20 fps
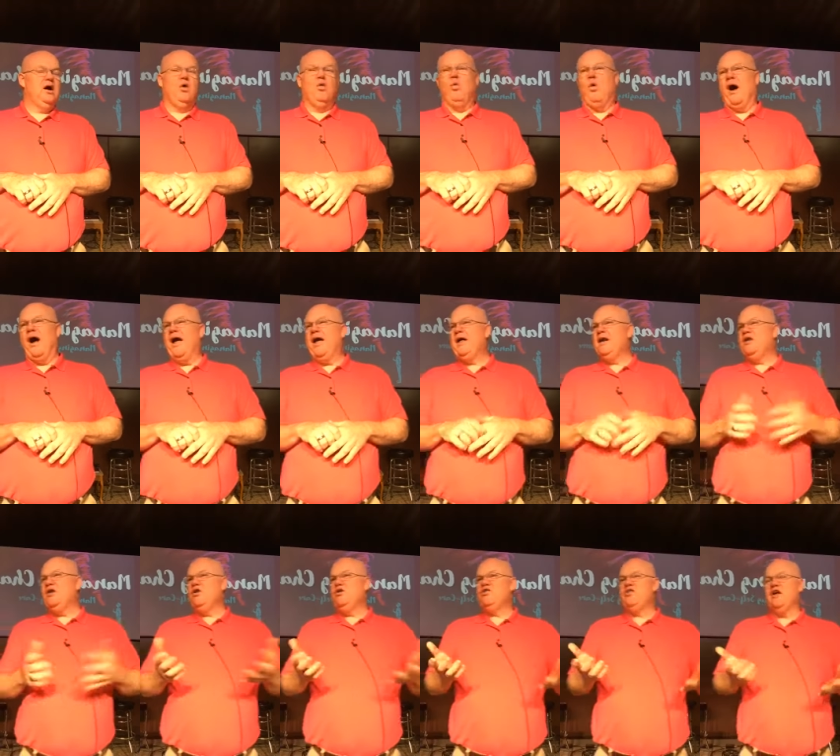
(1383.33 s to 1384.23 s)
Why
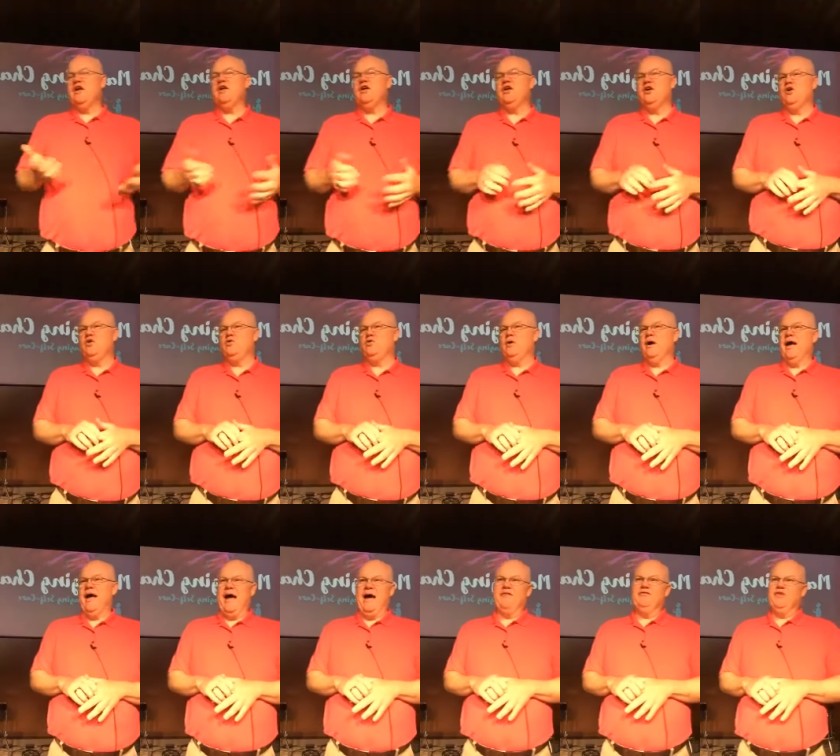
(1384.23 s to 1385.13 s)
do you think you
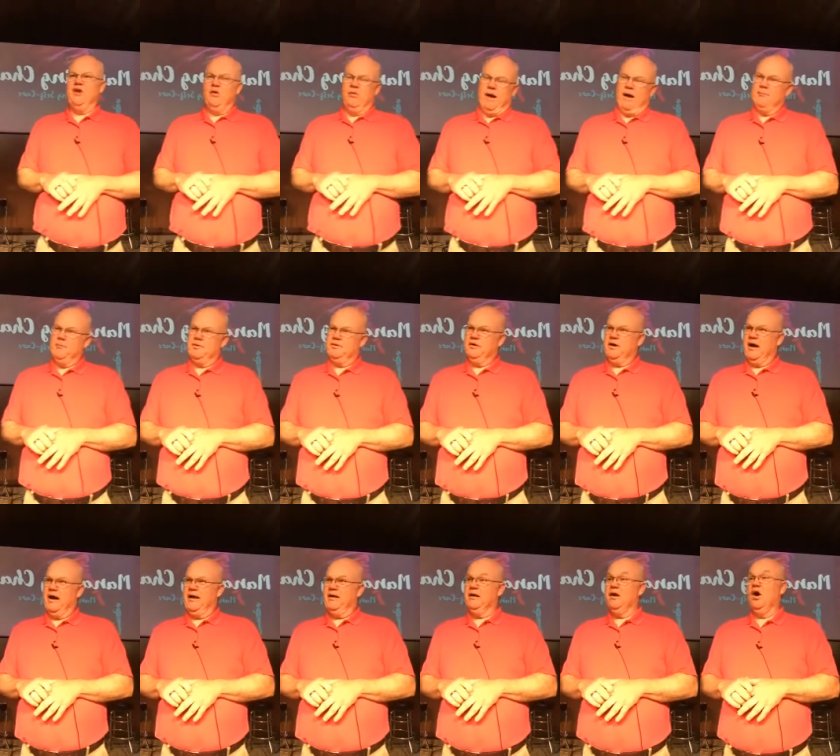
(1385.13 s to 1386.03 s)
have no
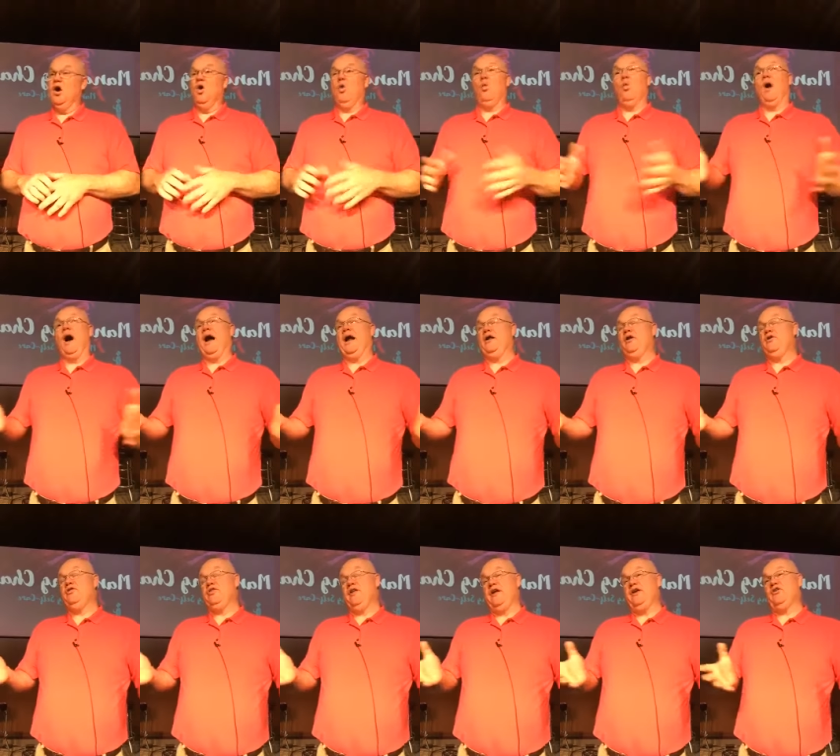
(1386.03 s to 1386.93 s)
appetite? Why do you
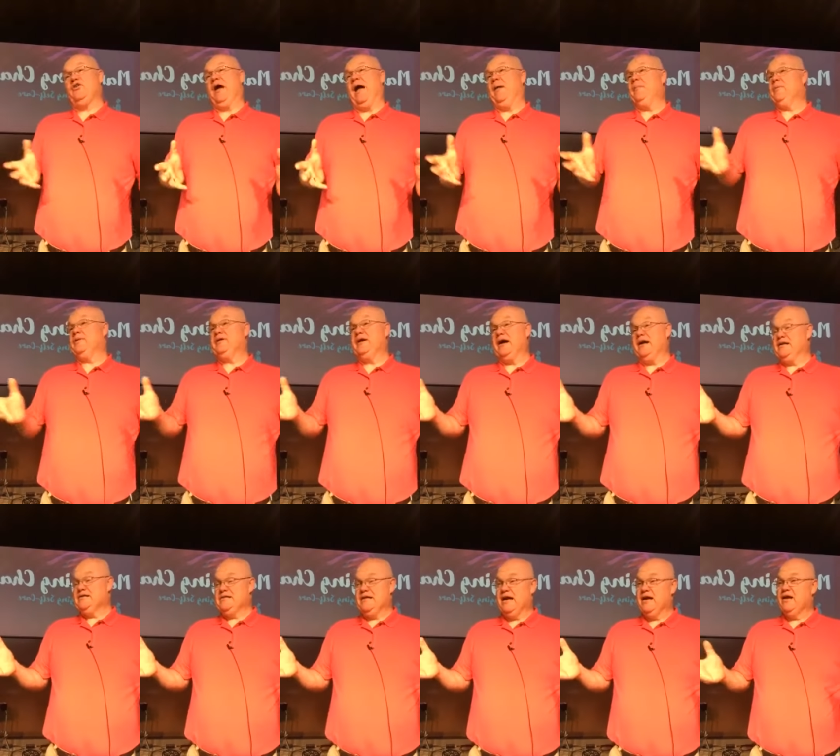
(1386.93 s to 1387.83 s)
think your appetite
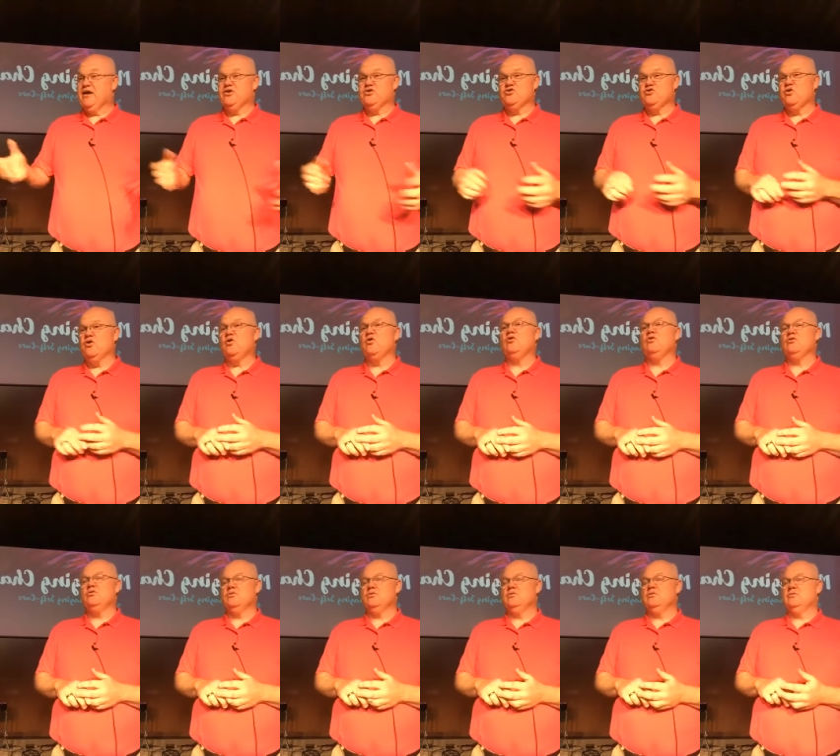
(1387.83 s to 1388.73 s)
is out of control?
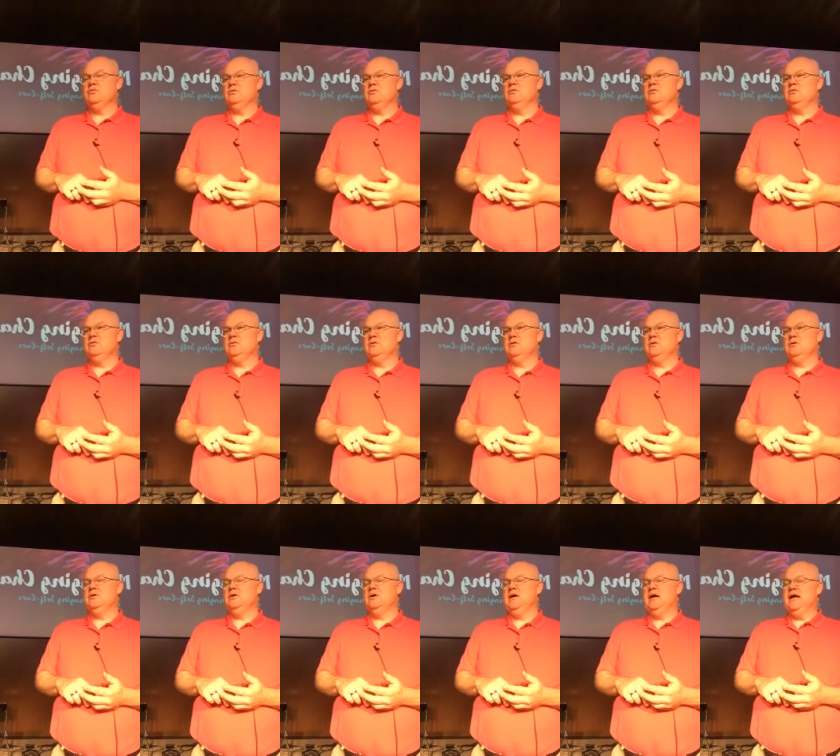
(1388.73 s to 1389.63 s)

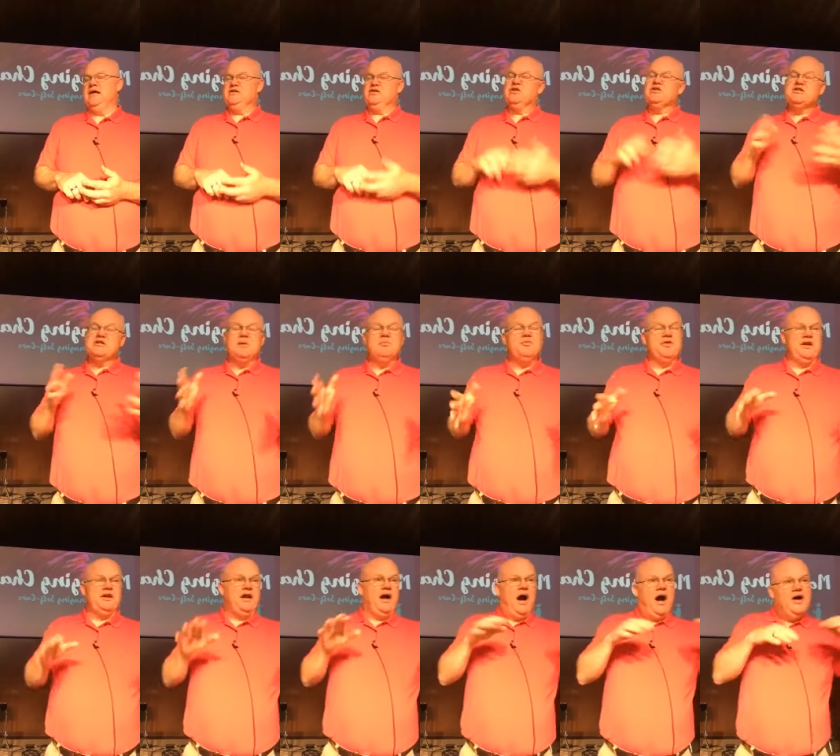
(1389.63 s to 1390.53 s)
Is there
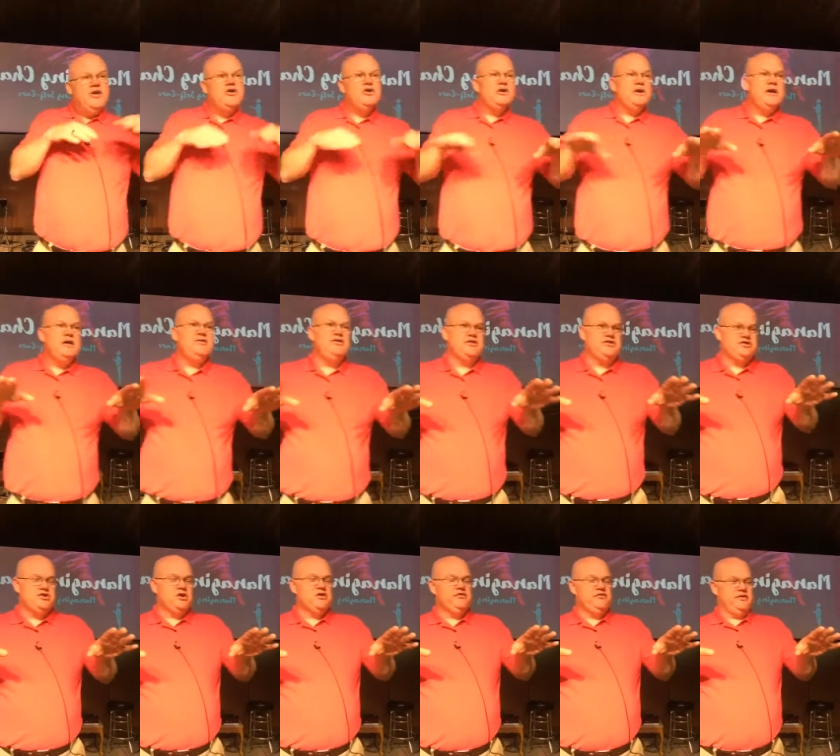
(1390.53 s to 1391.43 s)
something underneath the
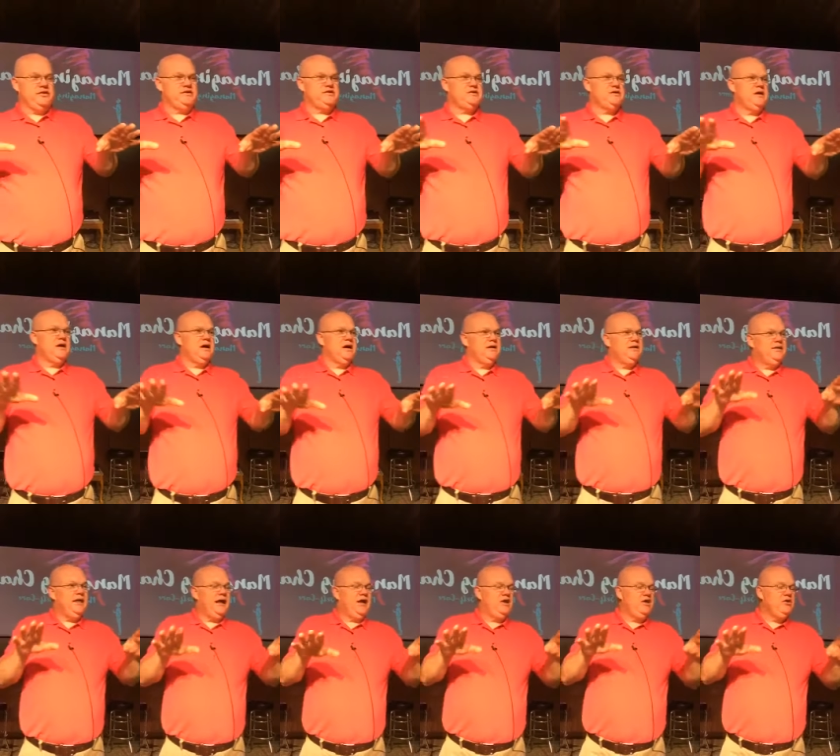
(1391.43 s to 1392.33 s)
surface
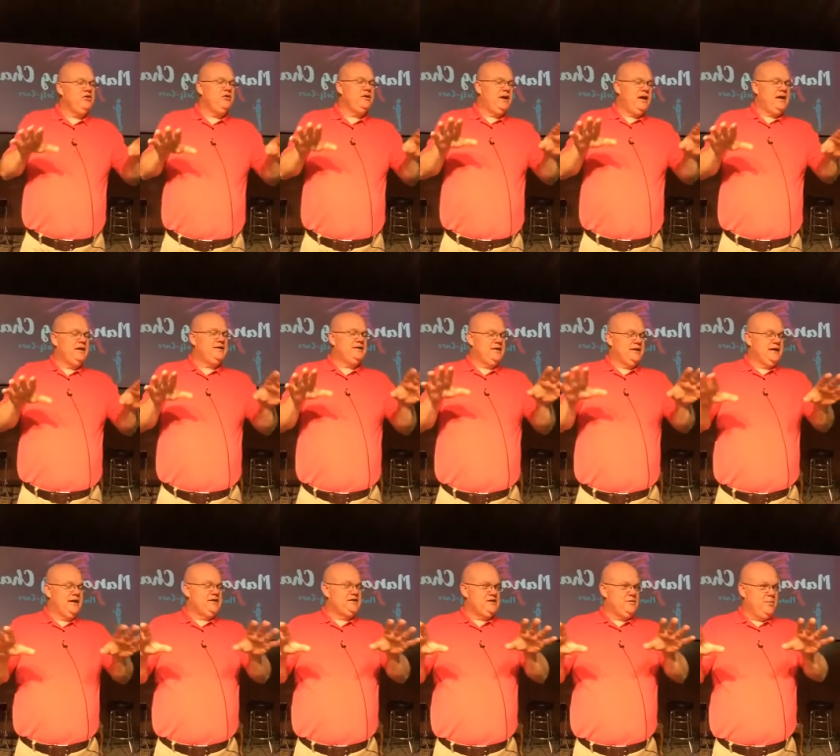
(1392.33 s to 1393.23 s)
that you need to
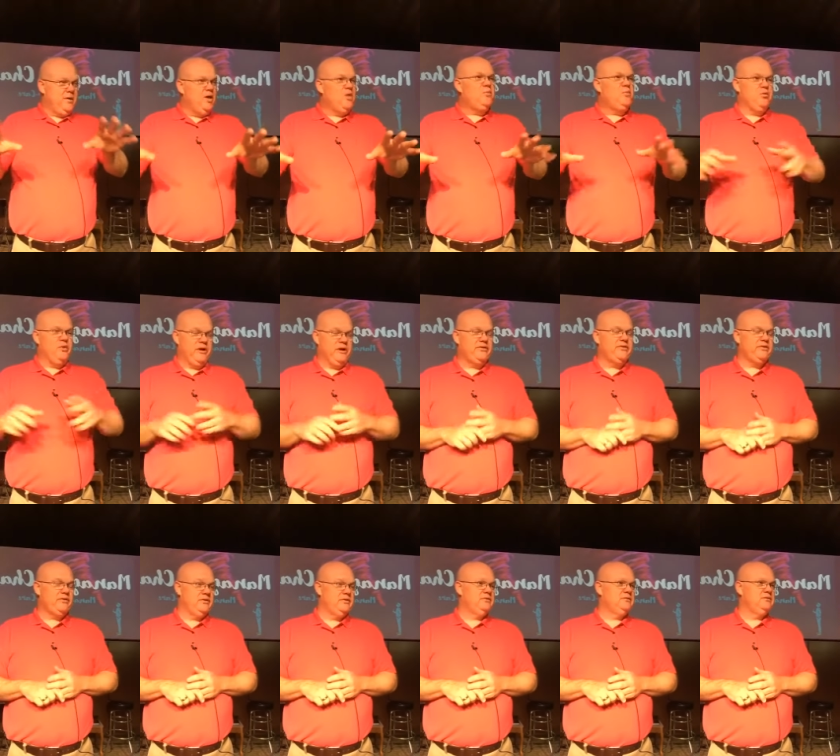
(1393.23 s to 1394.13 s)
get some help with?
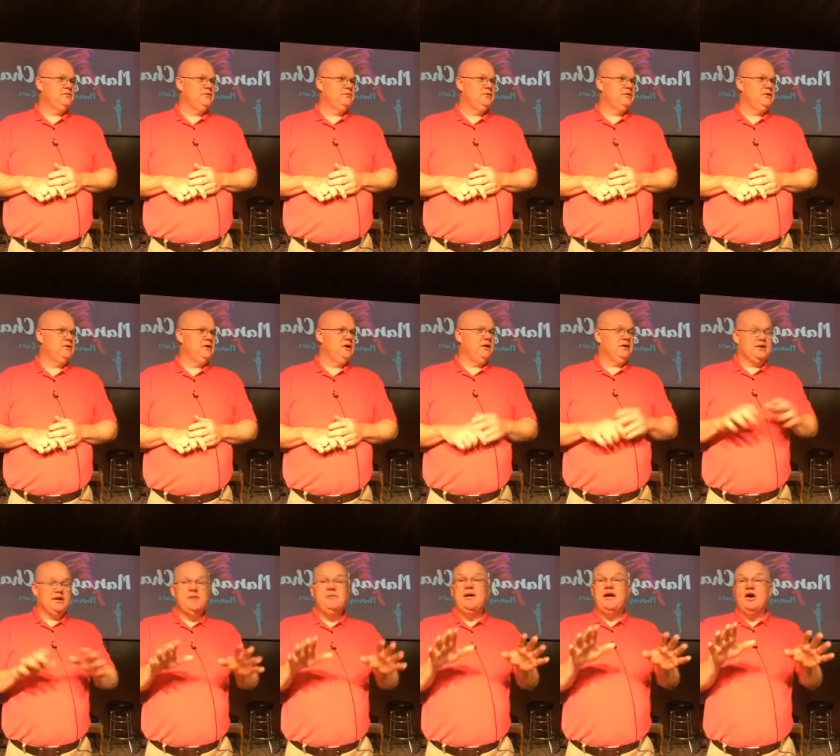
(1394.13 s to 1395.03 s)

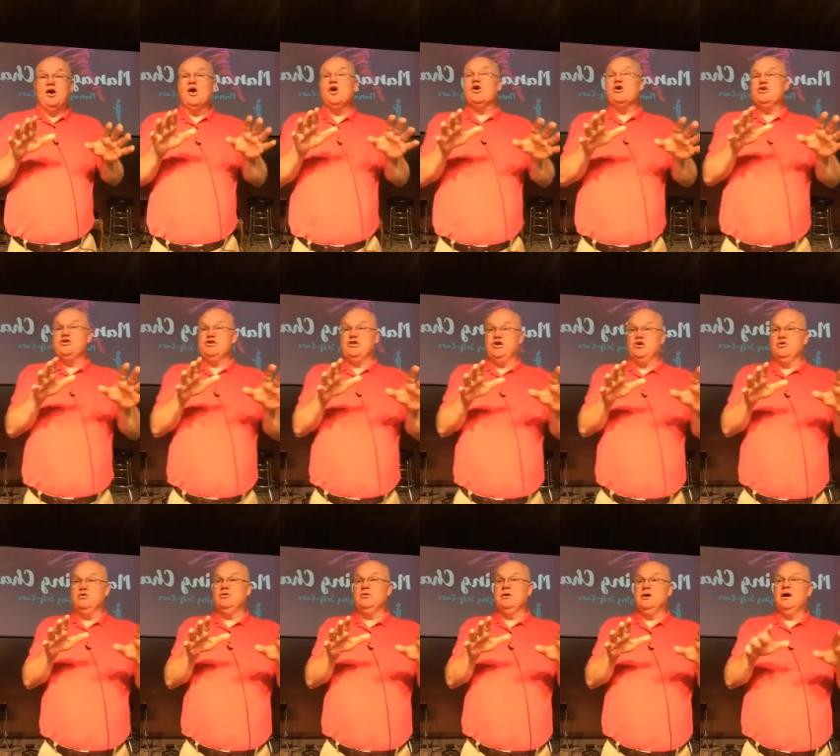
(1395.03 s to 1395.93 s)
Let me urge
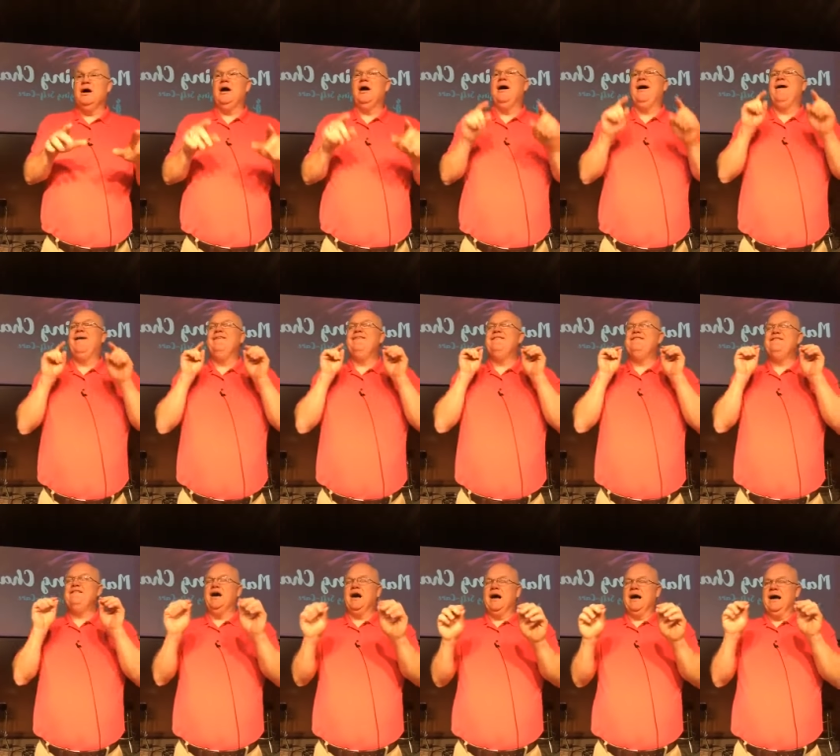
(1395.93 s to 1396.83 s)
you
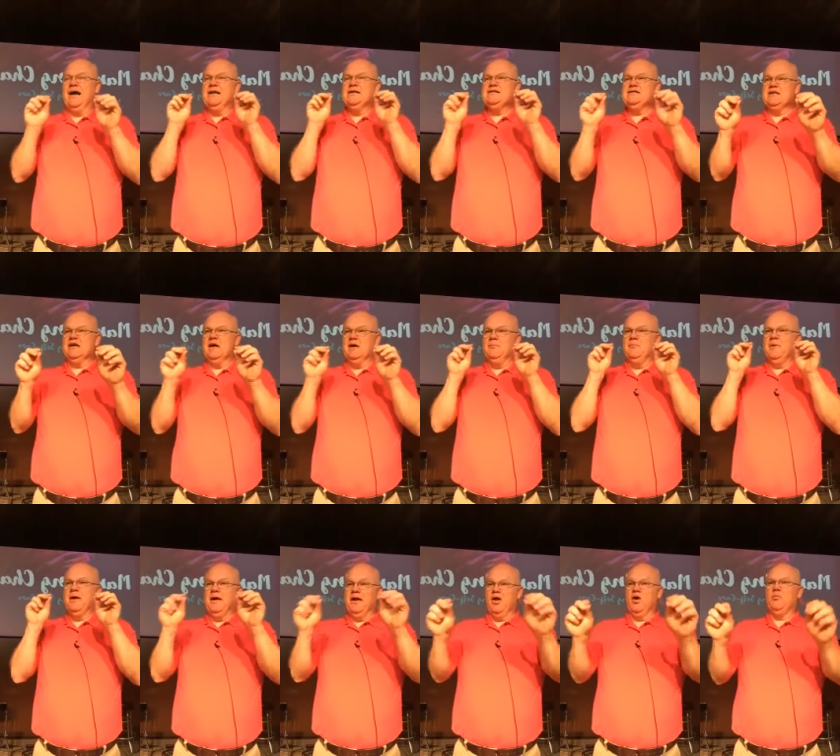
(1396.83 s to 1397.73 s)
find some
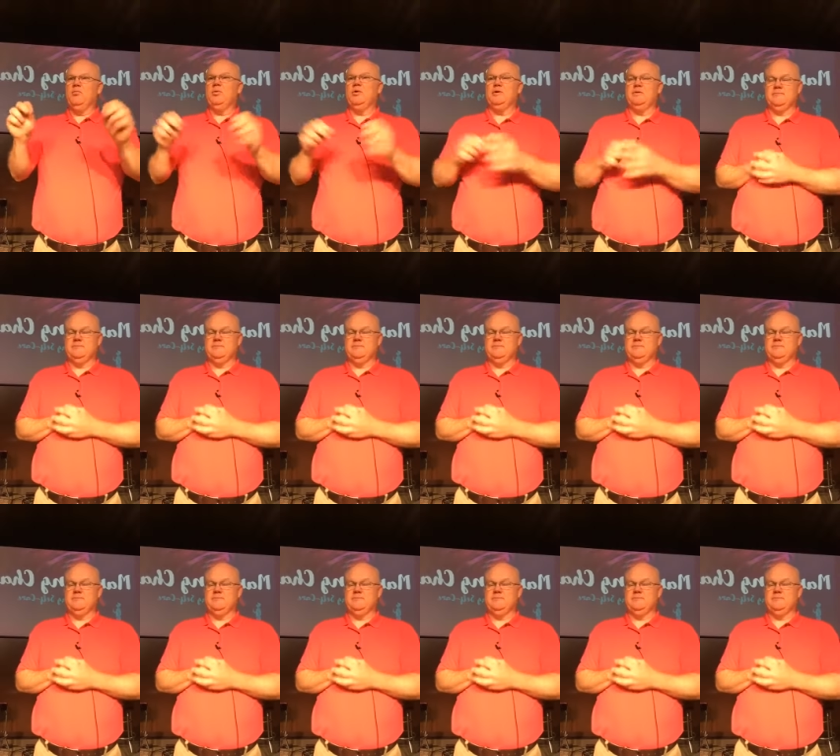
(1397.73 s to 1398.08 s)
help.